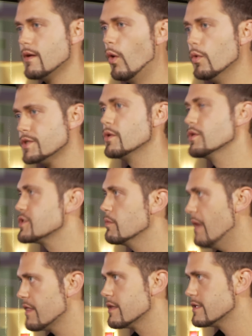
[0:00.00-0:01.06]
all sorts
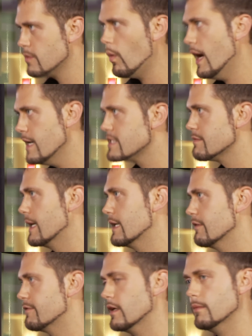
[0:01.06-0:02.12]
of methods and ways of
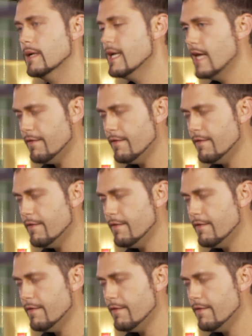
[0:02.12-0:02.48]
making film.